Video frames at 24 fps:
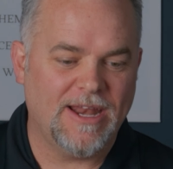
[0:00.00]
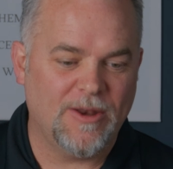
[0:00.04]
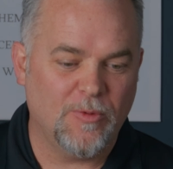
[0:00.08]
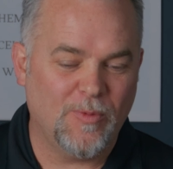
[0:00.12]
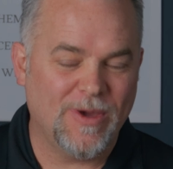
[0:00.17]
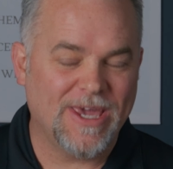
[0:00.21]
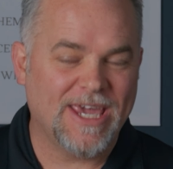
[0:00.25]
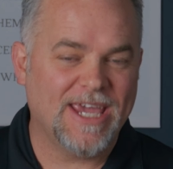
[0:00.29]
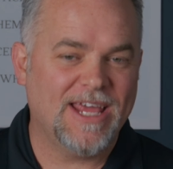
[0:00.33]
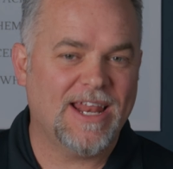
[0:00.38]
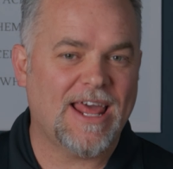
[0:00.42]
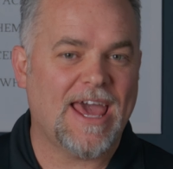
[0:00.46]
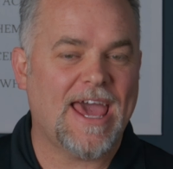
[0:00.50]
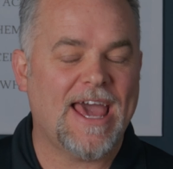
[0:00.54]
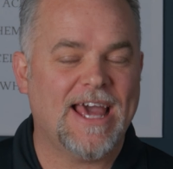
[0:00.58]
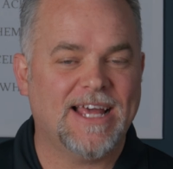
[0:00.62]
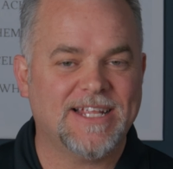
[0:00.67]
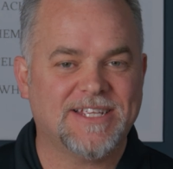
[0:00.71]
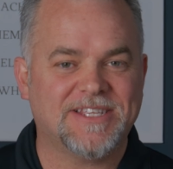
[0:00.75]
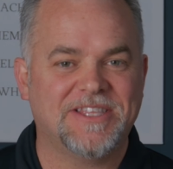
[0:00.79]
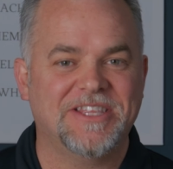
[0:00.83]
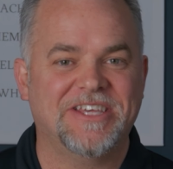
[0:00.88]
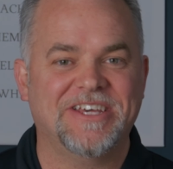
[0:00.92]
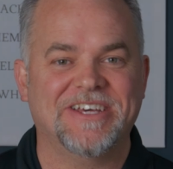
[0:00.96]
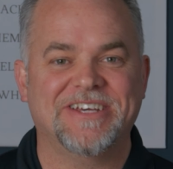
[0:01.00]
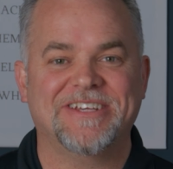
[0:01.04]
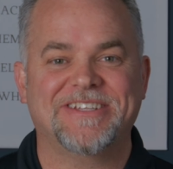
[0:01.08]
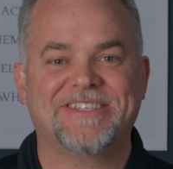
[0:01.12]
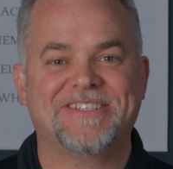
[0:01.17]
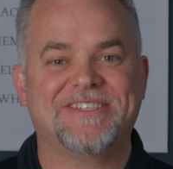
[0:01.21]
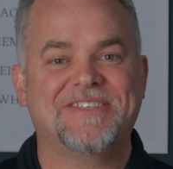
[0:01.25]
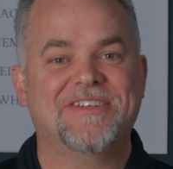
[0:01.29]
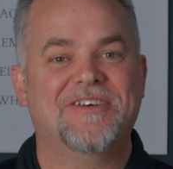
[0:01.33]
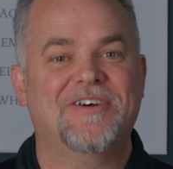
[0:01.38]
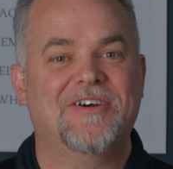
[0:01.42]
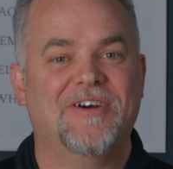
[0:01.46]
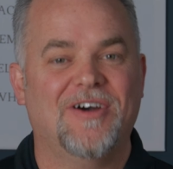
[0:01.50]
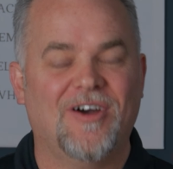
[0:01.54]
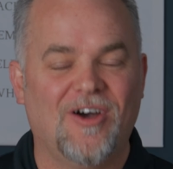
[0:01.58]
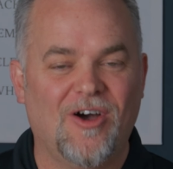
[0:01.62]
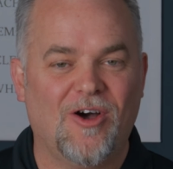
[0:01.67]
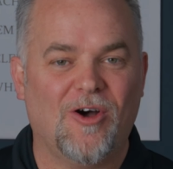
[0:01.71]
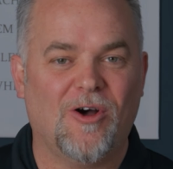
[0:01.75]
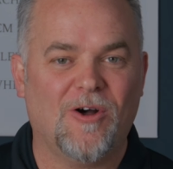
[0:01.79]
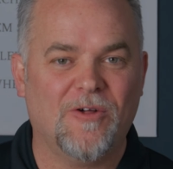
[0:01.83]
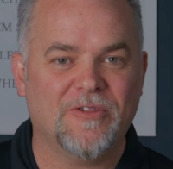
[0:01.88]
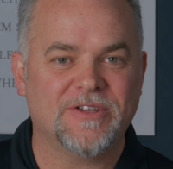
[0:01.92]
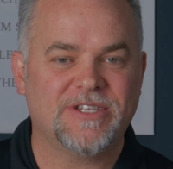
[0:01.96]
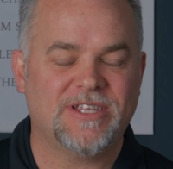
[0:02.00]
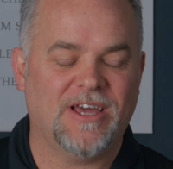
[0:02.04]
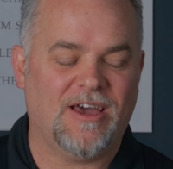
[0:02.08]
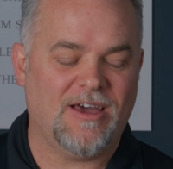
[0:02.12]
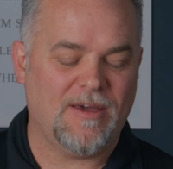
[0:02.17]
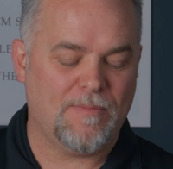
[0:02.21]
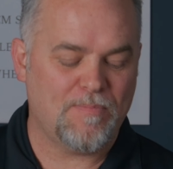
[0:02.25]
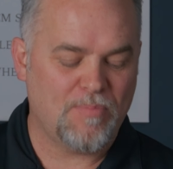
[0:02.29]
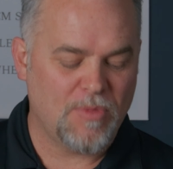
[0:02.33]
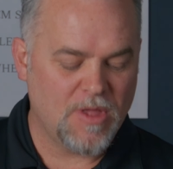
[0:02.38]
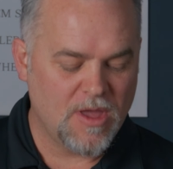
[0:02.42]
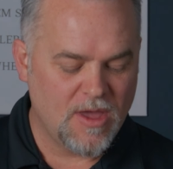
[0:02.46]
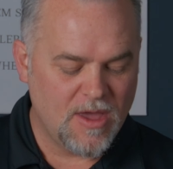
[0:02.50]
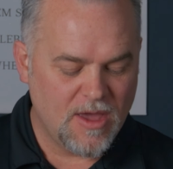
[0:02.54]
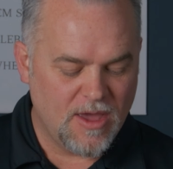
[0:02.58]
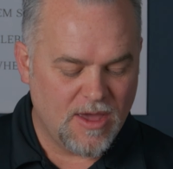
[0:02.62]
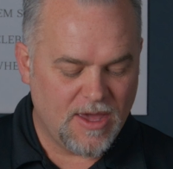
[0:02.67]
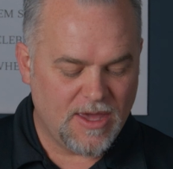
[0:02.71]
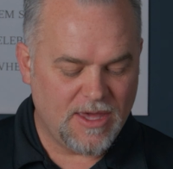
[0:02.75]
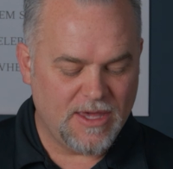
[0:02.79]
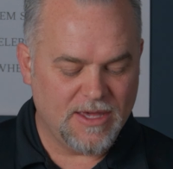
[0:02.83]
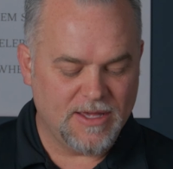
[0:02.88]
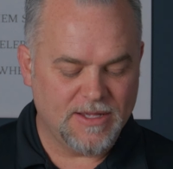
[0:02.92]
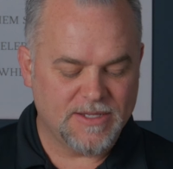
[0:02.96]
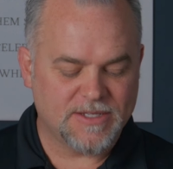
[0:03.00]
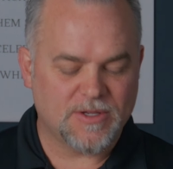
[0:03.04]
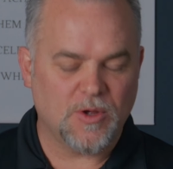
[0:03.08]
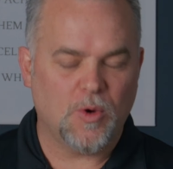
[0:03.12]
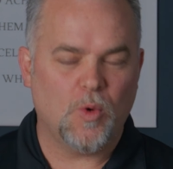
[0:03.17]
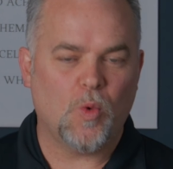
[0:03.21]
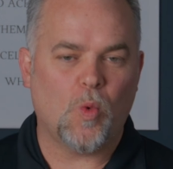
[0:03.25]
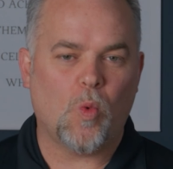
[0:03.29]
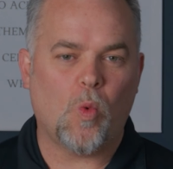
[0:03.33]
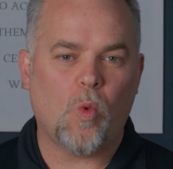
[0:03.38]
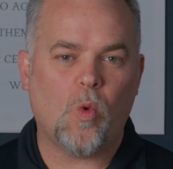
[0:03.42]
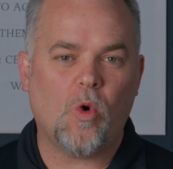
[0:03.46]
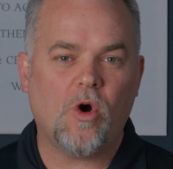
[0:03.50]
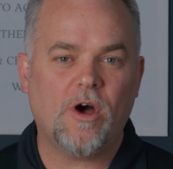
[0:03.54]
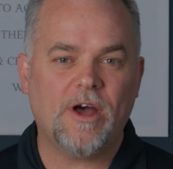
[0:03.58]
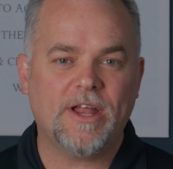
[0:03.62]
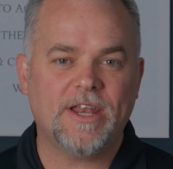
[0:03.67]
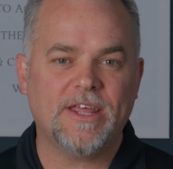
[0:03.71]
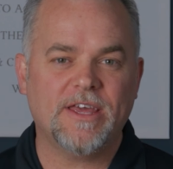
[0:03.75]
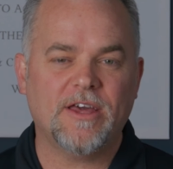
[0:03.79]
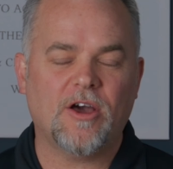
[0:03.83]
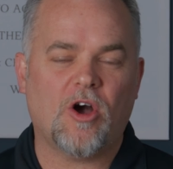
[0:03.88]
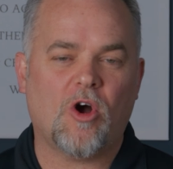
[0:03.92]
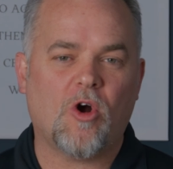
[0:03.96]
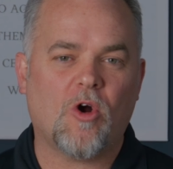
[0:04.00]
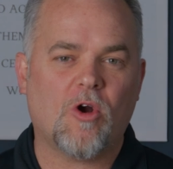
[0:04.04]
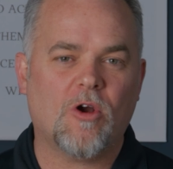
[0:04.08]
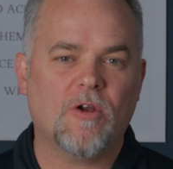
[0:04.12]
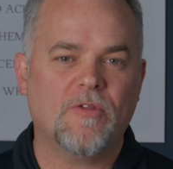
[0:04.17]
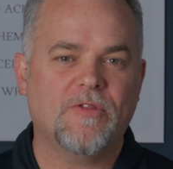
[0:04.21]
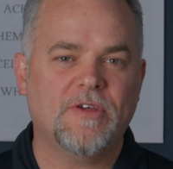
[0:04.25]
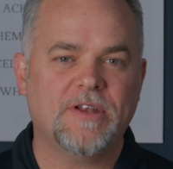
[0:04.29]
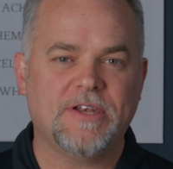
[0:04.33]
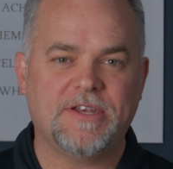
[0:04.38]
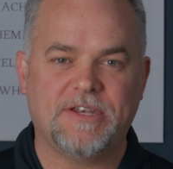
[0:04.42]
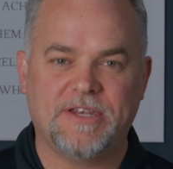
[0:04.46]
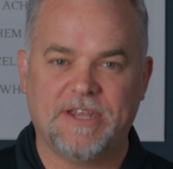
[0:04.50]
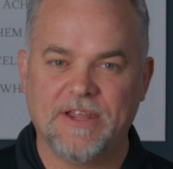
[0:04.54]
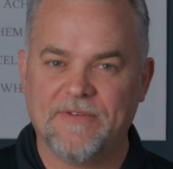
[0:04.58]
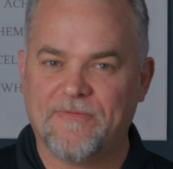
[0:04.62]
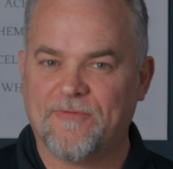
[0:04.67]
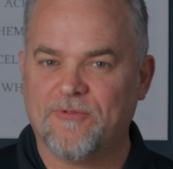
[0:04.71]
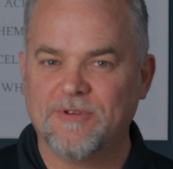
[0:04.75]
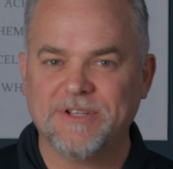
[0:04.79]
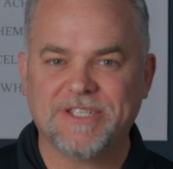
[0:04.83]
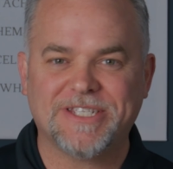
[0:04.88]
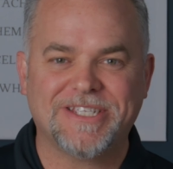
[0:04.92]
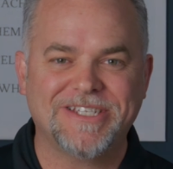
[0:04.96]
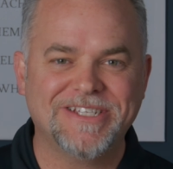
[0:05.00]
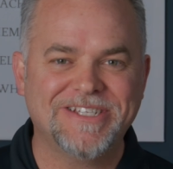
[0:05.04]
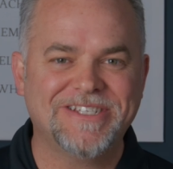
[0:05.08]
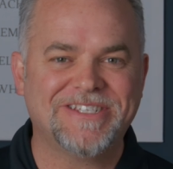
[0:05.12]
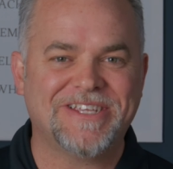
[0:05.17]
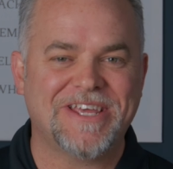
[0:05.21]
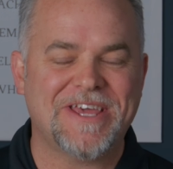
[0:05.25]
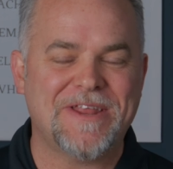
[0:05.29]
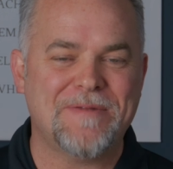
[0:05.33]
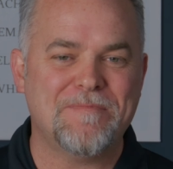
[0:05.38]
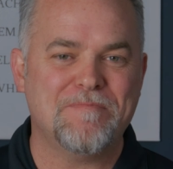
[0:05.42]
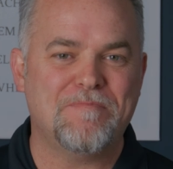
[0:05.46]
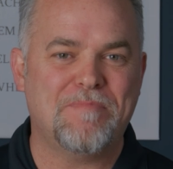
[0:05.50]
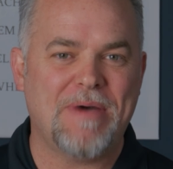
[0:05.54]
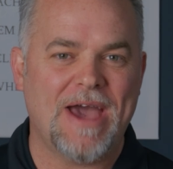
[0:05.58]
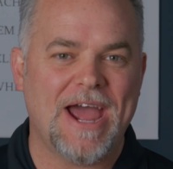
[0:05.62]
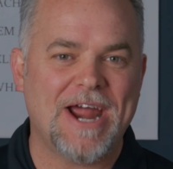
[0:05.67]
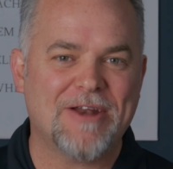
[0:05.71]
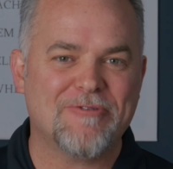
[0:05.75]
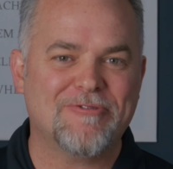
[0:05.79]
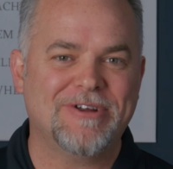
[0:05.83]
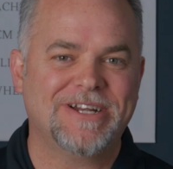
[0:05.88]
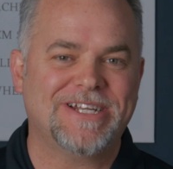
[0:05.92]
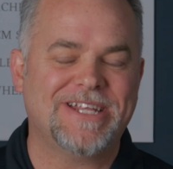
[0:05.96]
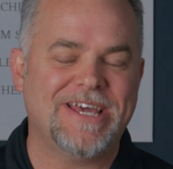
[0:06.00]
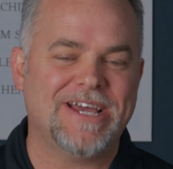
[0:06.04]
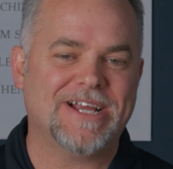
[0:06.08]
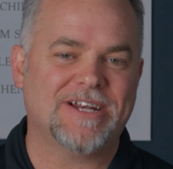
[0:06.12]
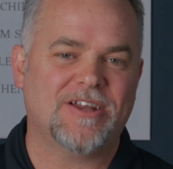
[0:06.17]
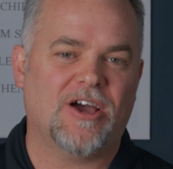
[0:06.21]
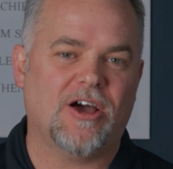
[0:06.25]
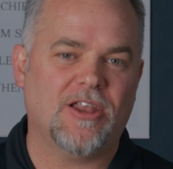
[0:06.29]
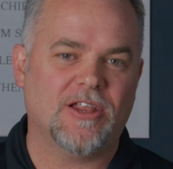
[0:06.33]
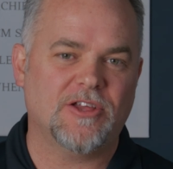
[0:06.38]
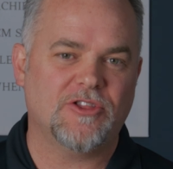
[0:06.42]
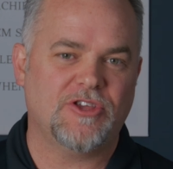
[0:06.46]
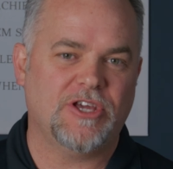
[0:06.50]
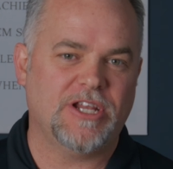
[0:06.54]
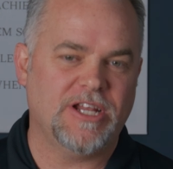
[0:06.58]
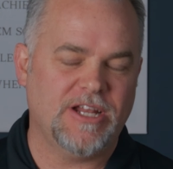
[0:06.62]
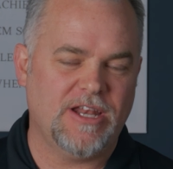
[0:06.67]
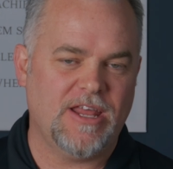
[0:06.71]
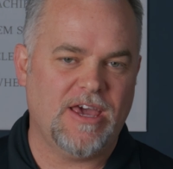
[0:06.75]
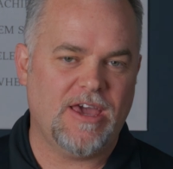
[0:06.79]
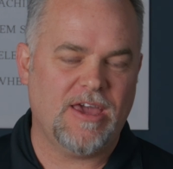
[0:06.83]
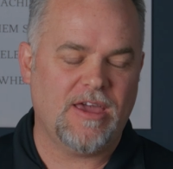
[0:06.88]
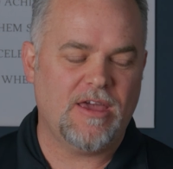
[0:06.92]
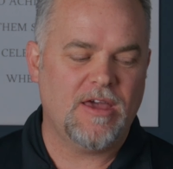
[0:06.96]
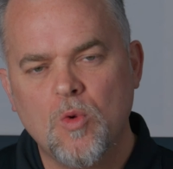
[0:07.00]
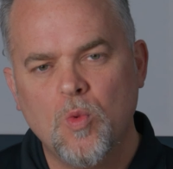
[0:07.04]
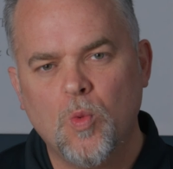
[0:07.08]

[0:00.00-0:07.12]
and we get asked this all the time, is what are the differences in battery technology today?